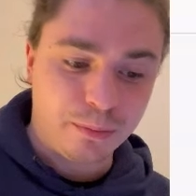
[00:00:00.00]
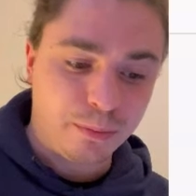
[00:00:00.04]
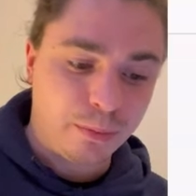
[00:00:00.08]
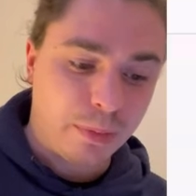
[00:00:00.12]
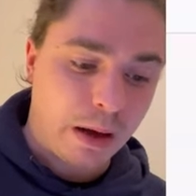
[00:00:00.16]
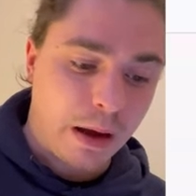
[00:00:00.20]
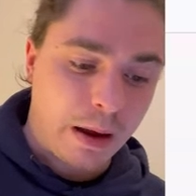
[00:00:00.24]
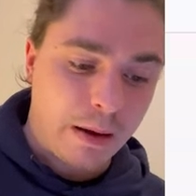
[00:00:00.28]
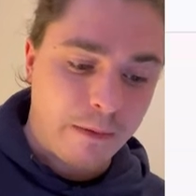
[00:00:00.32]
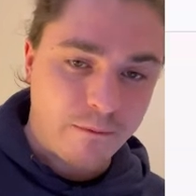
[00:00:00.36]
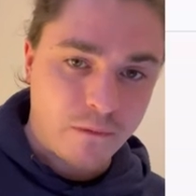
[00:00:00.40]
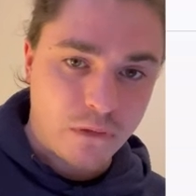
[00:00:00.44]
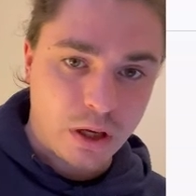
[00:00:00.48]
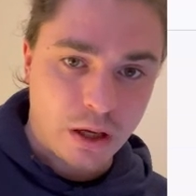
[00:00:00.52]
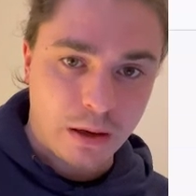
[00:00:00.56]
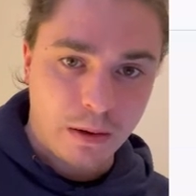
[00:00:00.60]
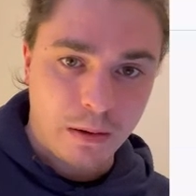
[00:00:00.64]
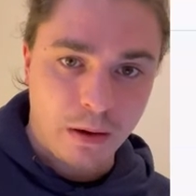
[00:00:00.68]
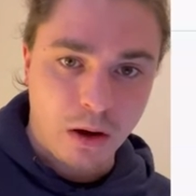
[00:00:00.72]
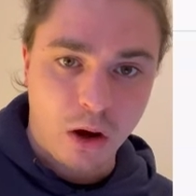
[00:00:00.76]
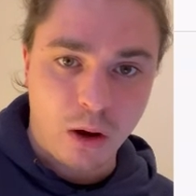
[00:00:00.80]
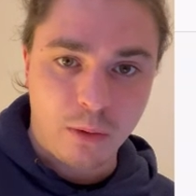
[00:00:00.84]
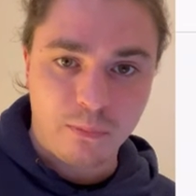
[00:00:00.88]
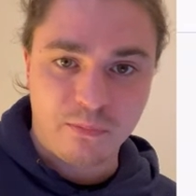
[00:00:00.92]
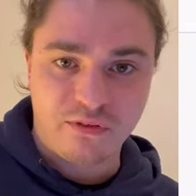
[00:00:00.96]
by the
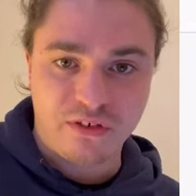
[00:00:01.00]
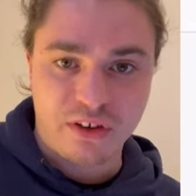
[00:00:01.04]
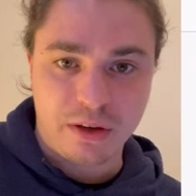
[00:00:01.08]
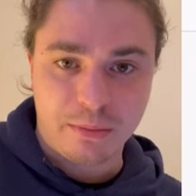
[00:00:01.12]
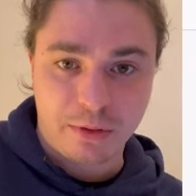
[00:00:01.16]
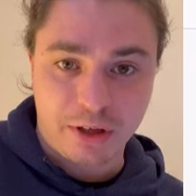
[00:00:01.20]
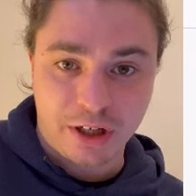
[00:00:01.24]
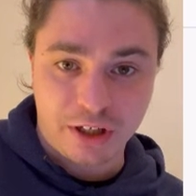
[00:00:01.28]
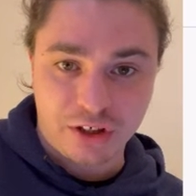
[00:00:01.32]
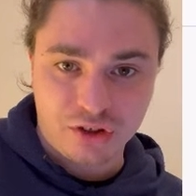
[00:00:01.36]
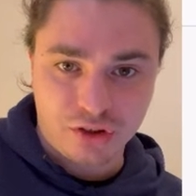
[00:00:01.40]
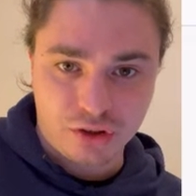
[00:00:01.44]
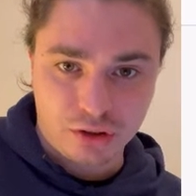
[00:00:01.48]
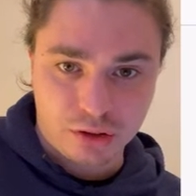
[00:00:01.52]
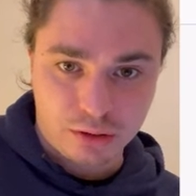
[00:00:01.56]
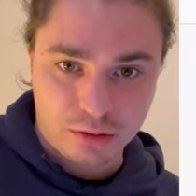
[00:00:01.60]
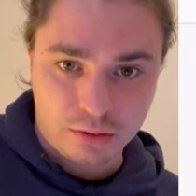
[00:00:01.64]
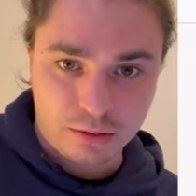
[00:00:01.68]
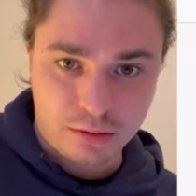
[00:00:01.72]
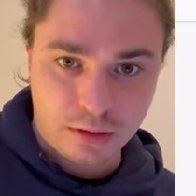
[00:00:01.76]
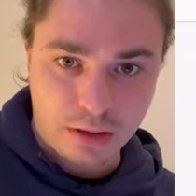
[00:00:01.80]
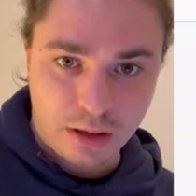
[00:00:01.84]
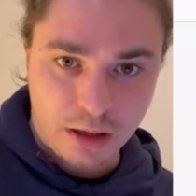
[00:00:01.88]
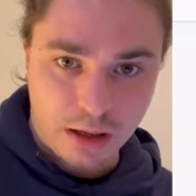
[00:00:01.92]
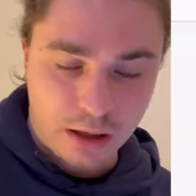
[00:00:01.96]
op
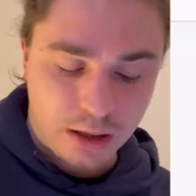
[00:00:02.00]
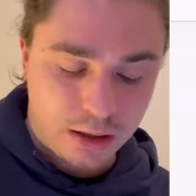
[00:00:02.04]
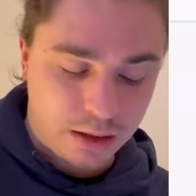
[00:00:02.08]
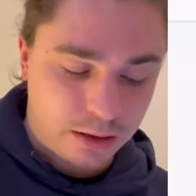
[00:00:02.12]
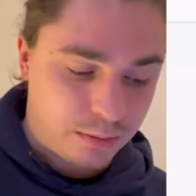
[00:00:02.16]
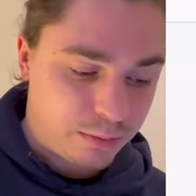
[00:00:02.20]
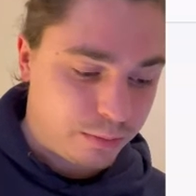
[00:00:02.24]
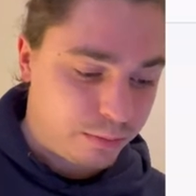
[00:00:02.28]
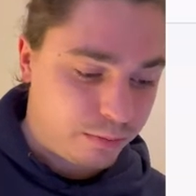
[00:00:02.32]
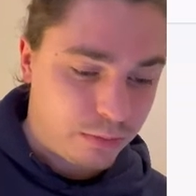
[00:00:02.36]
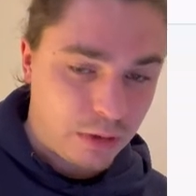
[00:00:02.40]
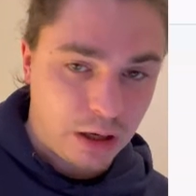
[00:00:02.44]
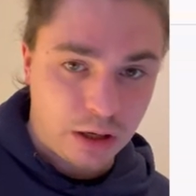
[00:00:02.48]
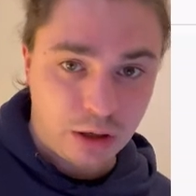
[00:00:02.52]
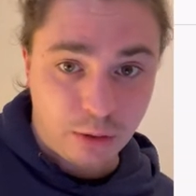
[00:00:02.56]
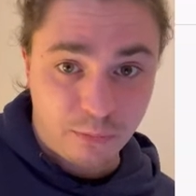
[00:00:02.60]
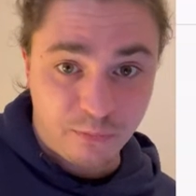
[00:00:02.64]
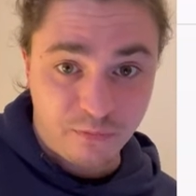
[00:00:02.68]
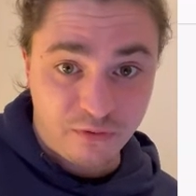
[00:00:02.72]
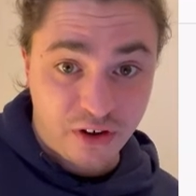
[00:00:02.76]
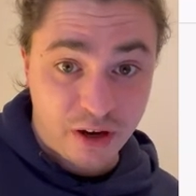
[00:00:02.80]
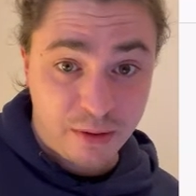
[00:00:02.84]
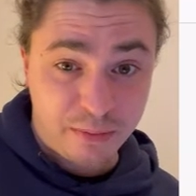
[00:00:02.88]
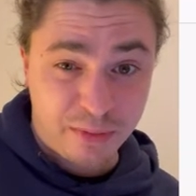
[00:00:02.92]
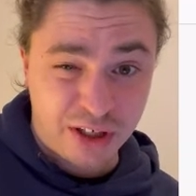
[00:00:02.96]
vibration
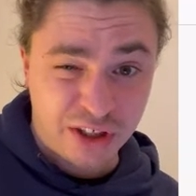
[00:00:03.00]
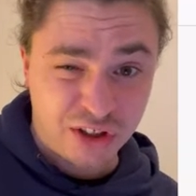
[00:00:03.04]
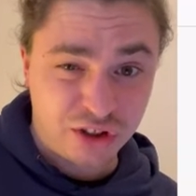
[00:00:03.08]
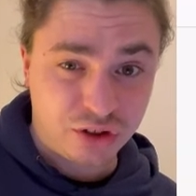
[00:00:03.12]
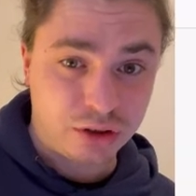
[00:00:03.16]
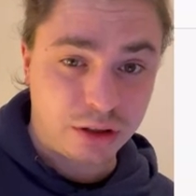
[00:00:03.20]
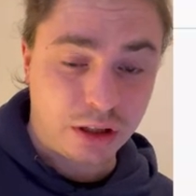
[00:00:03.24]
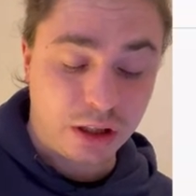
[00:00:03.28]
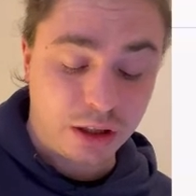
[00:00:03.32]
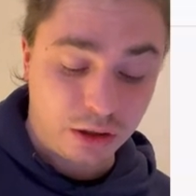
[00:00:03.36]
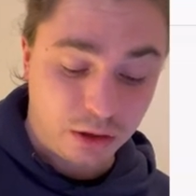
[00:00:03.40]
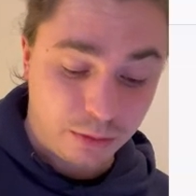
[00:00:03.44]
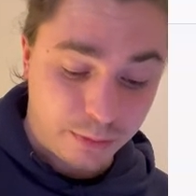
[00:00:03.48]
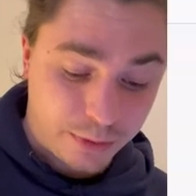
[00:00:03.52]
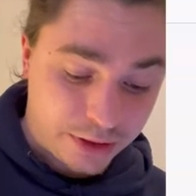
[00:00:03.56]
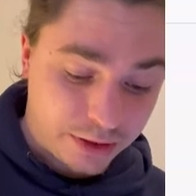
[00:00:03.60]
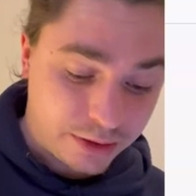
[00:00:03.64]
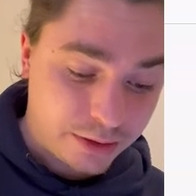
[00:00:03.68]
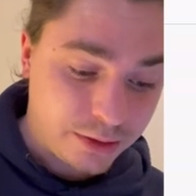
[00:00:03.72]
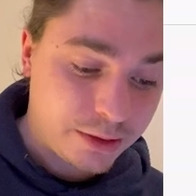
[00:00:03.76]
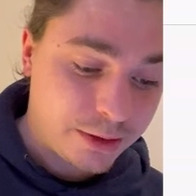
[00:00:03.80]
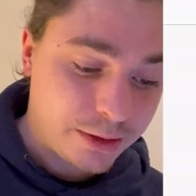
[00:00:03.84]
argument.